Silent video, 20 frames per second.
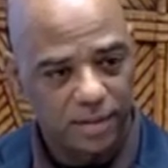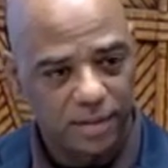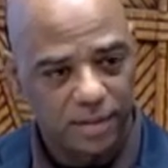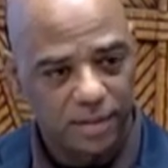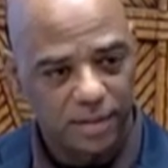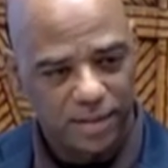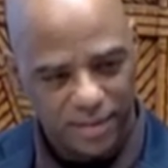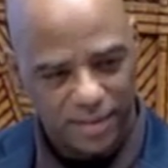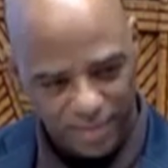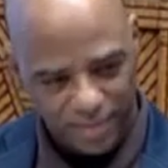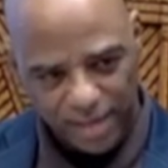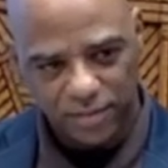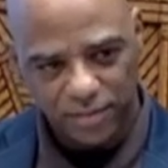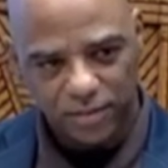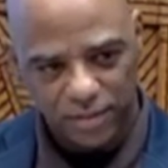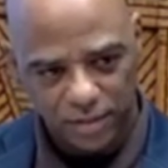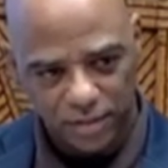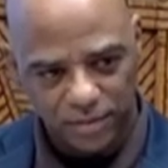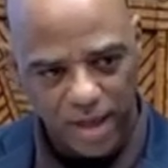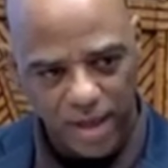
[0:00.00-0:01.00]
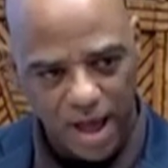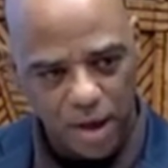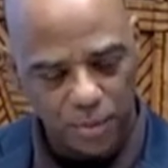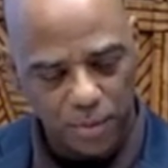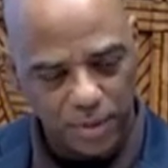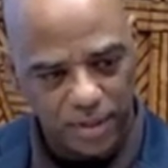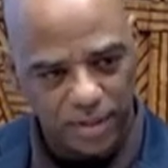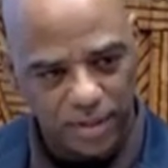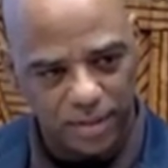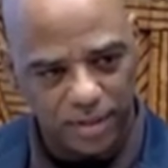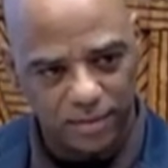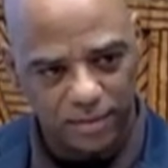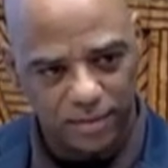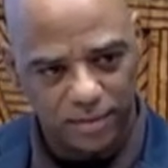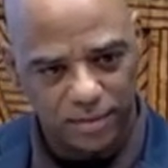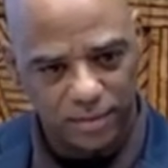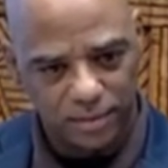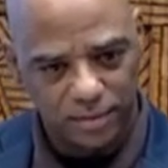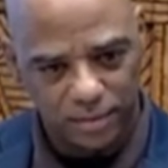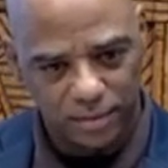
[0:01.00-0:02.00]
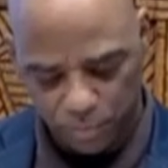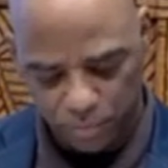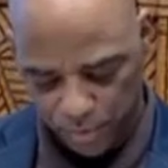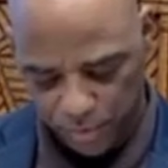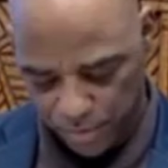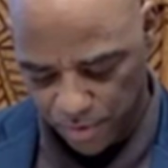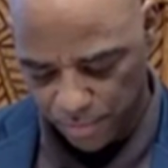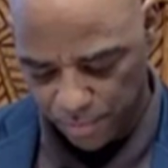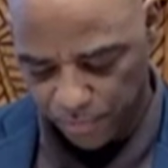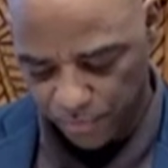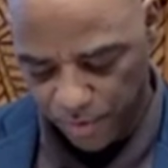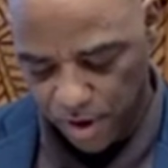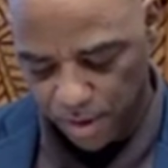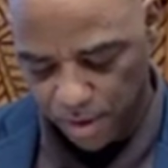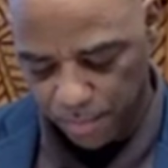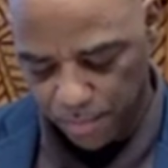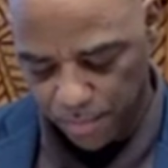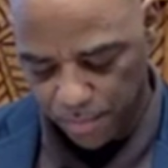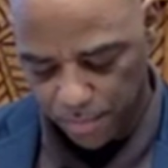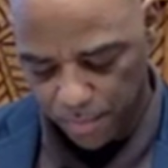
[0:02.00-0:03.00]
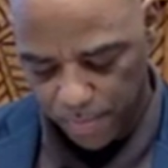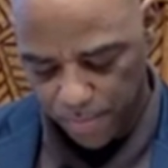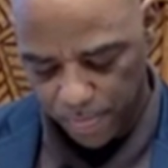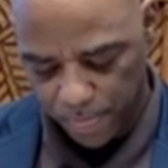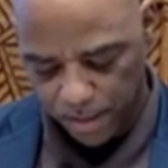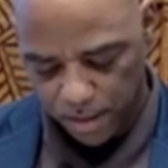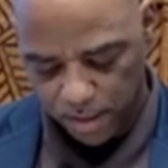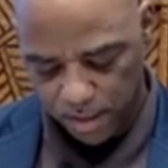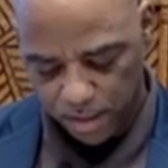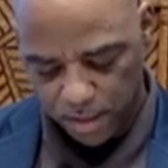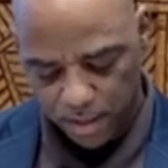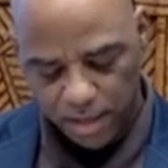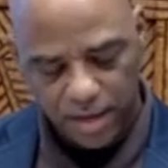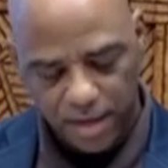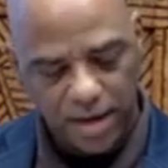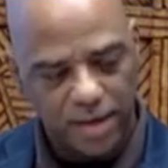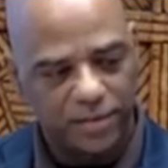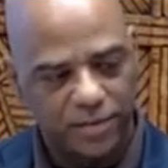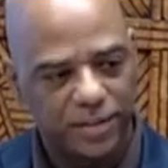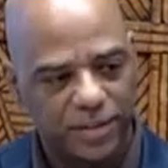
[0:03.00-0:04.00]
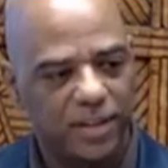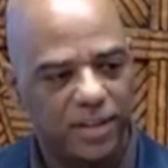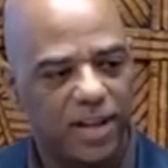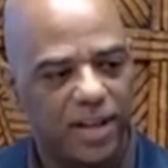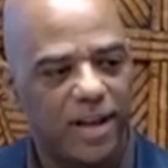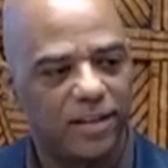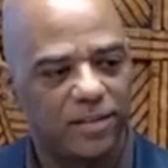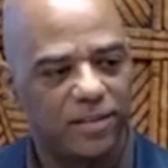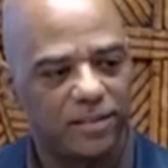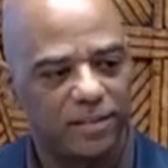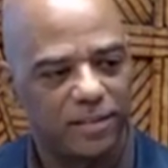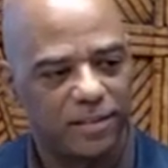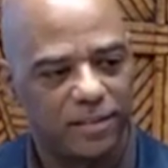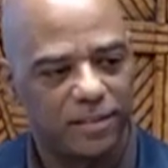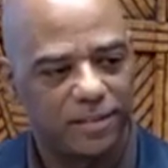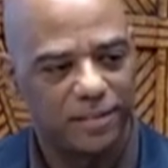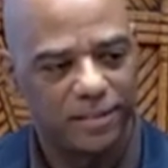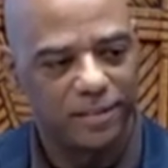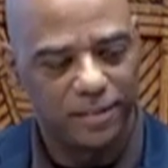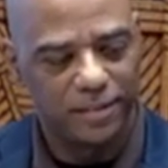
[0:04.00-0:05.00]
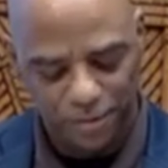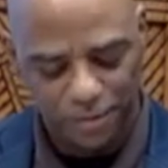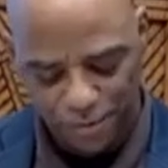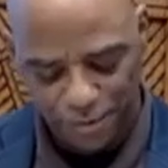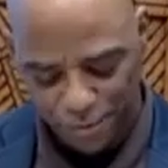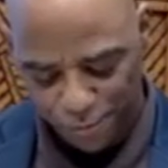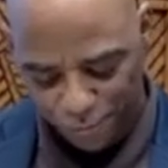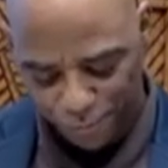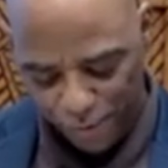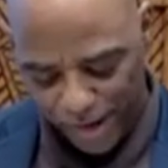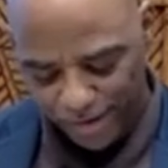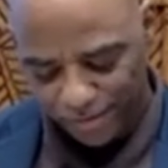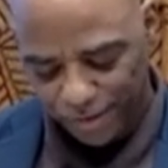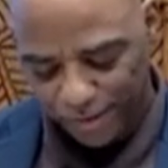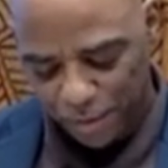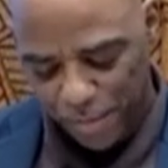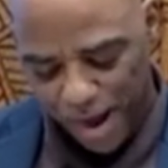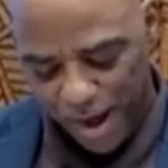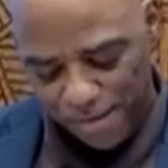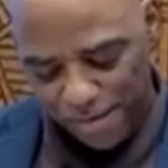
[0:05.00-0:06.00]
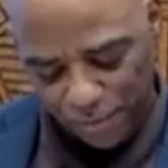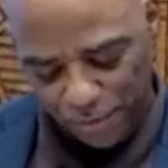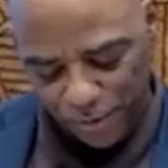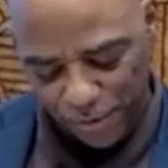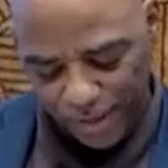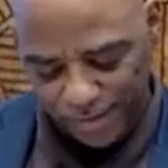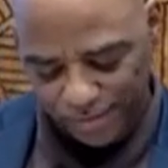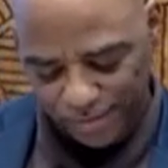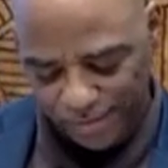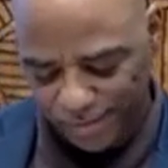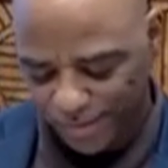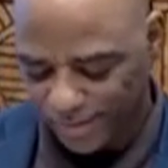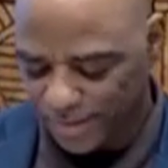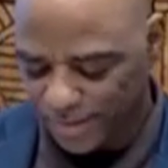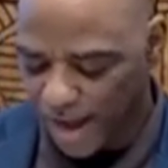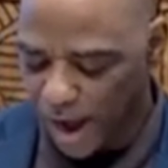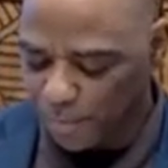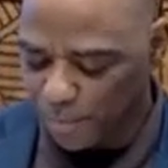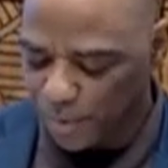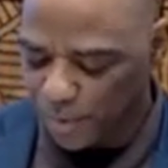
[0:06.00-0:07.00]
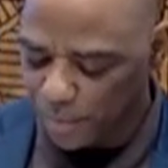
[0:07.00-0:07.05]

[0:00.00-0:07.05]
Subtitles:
that's just how it is where I'm from. Nevertheless, raising my voice to the top of my